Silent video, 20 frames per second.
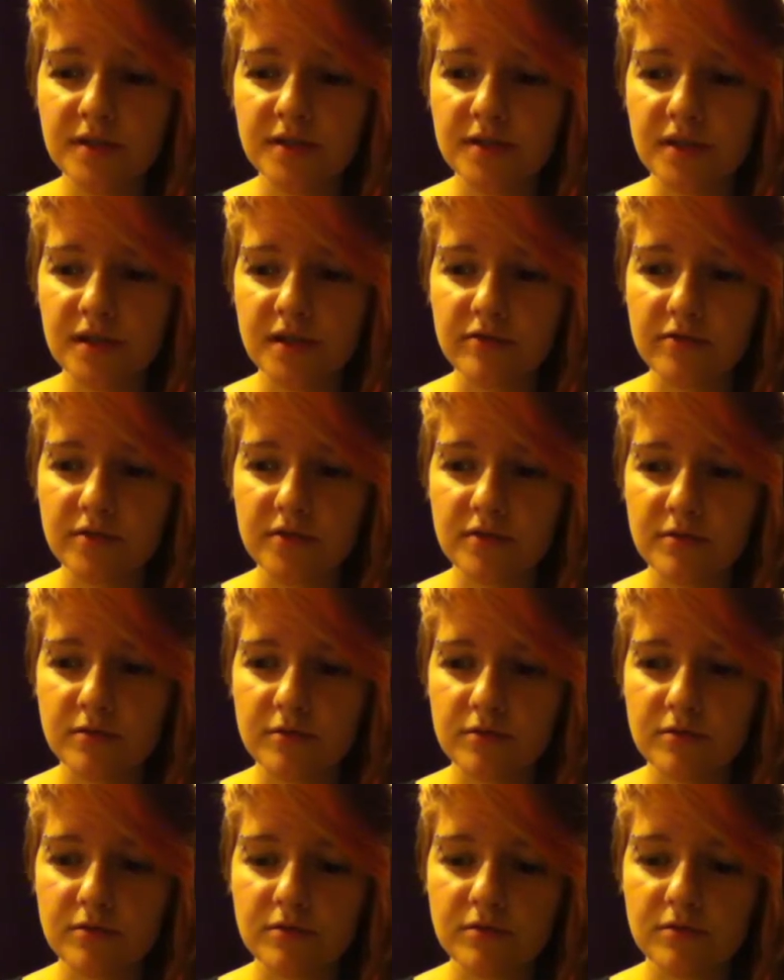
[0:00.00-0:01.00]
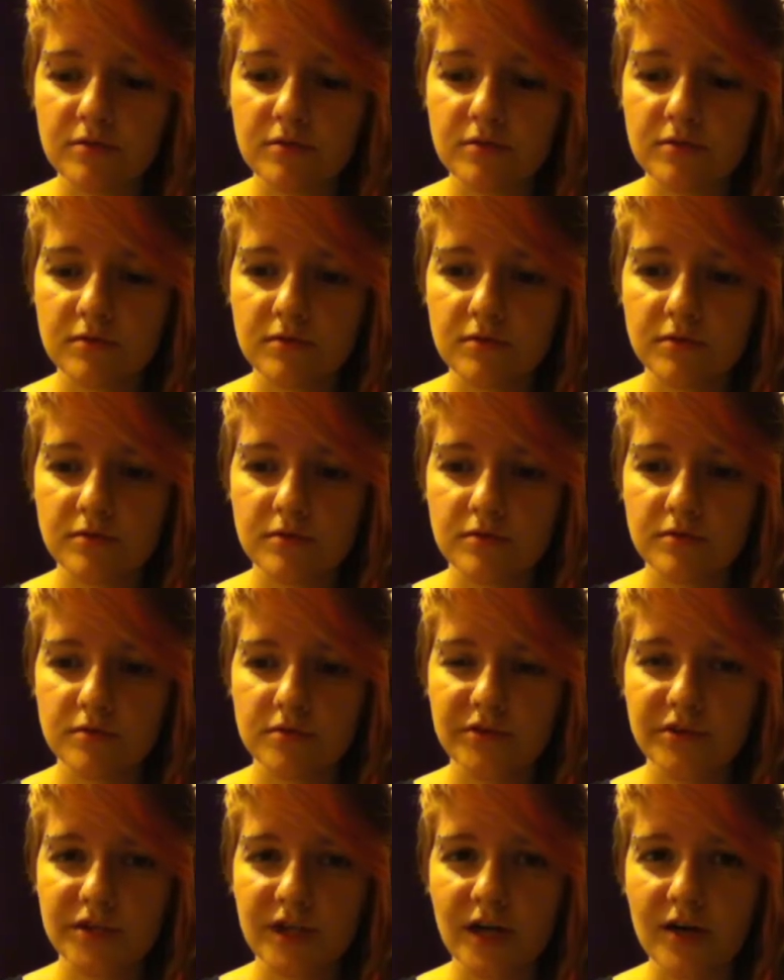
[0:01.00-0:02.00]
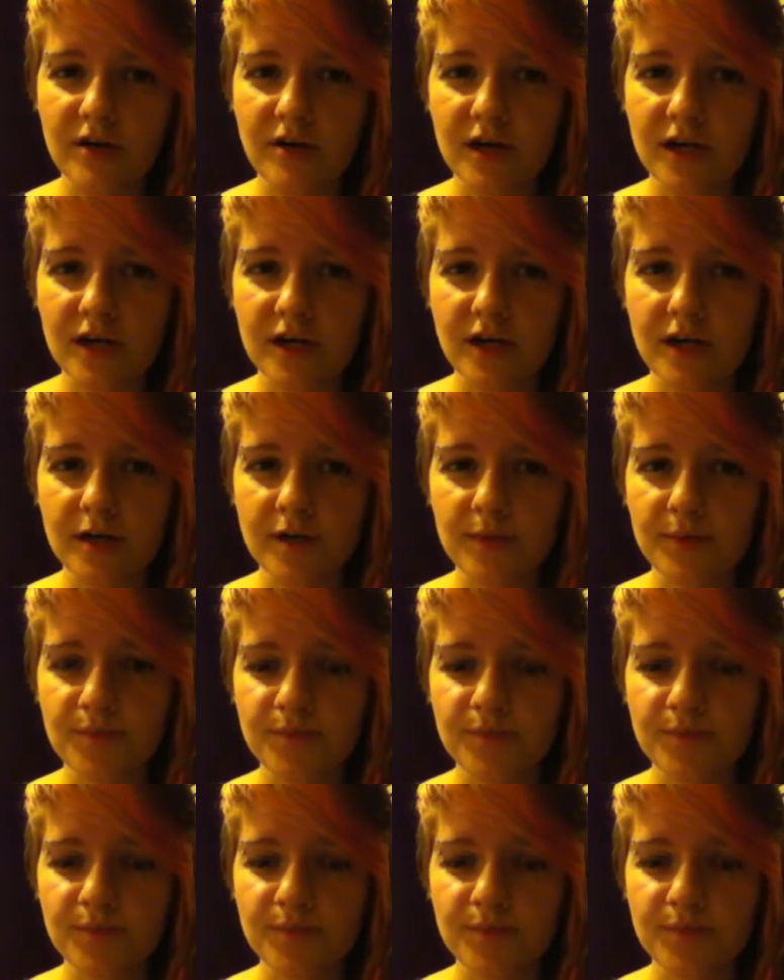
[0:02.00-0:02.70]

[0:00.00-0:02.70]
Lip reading: comfortable sharing,